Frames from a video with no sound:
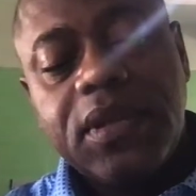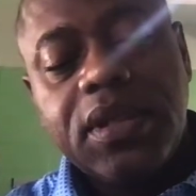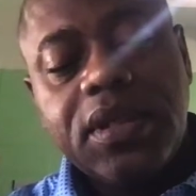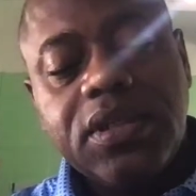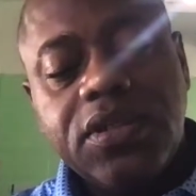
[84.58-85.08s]

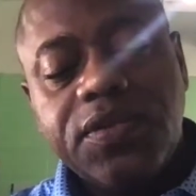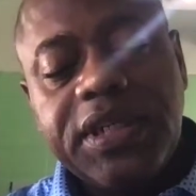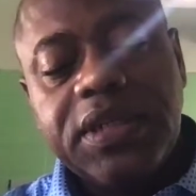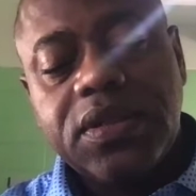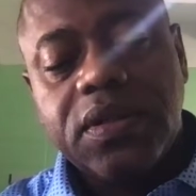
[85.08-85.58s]
the
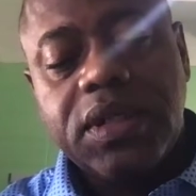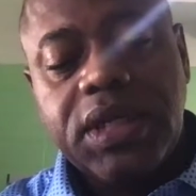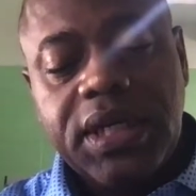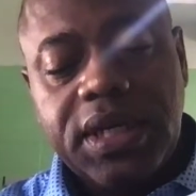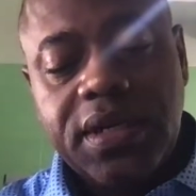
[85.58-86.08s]
strings on
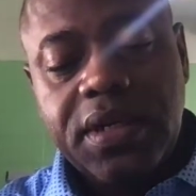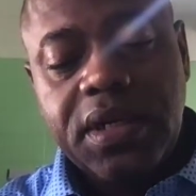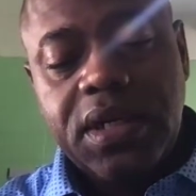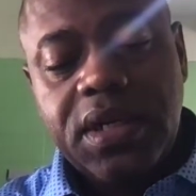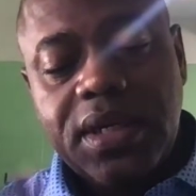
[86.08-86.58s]
here.
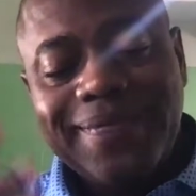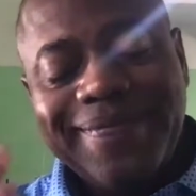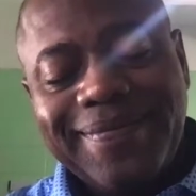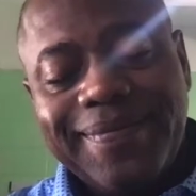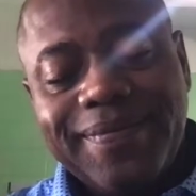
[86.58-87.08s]

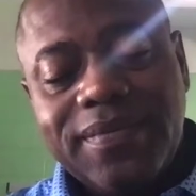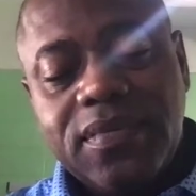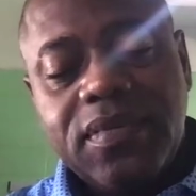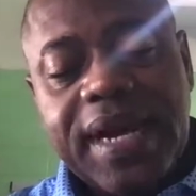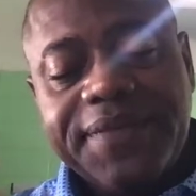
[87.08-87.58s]

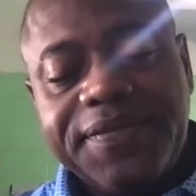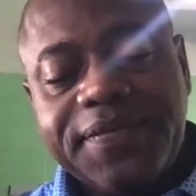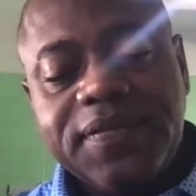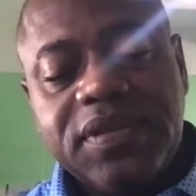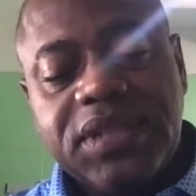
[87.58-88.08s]
I've
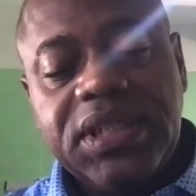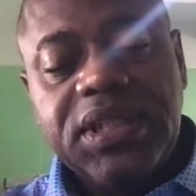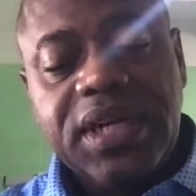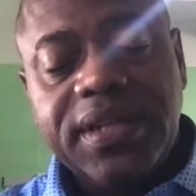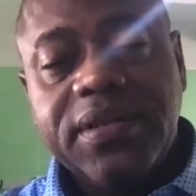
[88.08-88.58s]

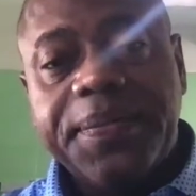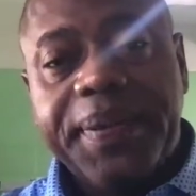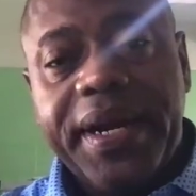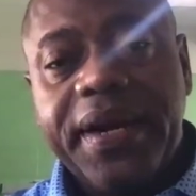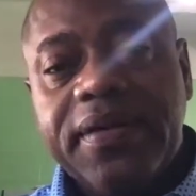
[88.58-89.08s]
seen other
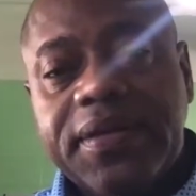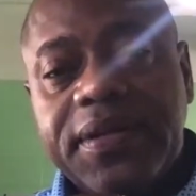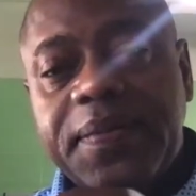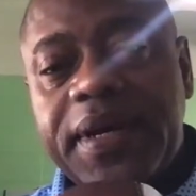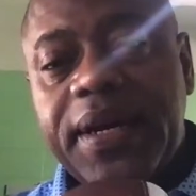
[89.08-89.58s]
pair of
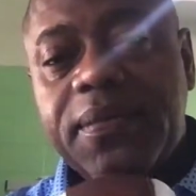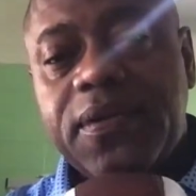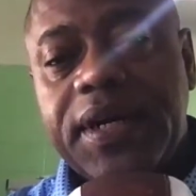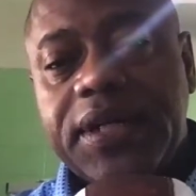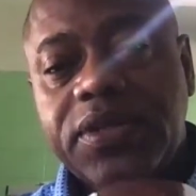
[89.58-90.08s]
GoodMan
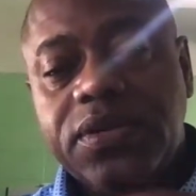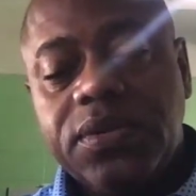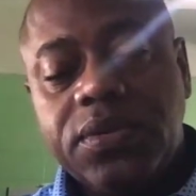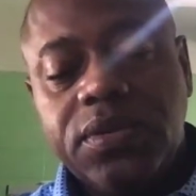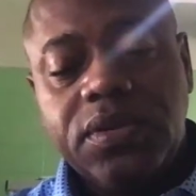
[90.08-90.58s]
brand
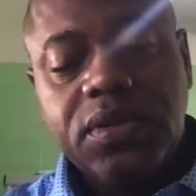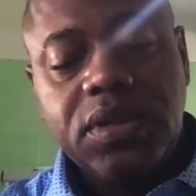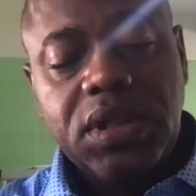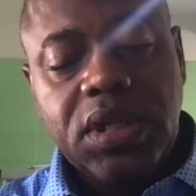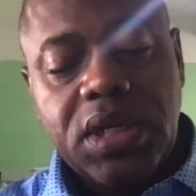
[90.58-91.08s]
shoes,
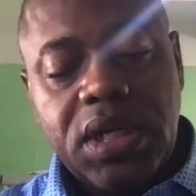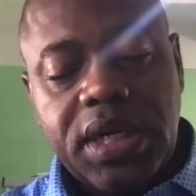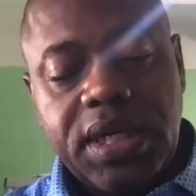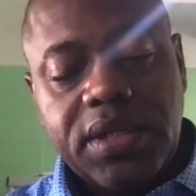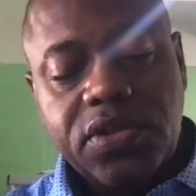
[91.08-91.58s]

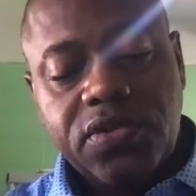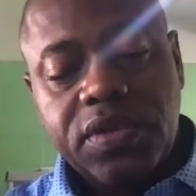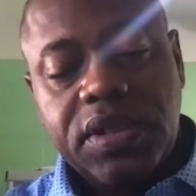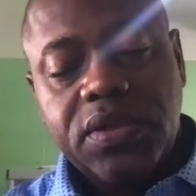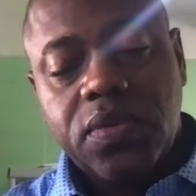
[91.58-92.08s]
and the
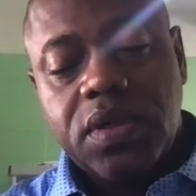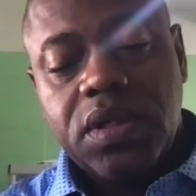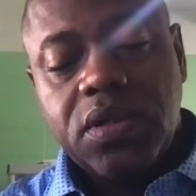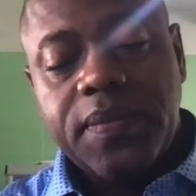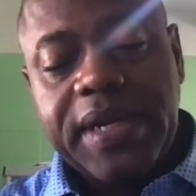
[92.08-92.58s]
strings were a
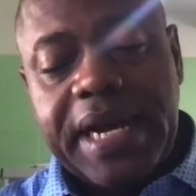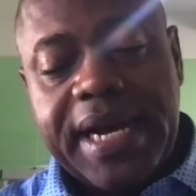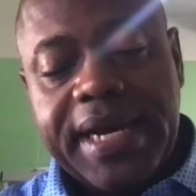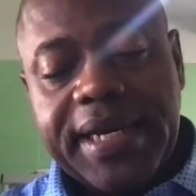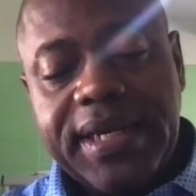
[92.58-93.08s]
little bit
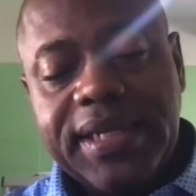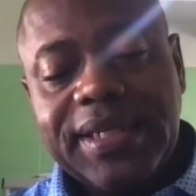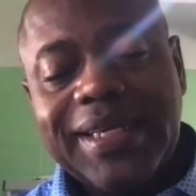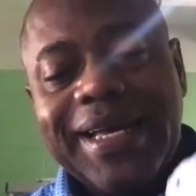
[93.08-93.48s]
high end.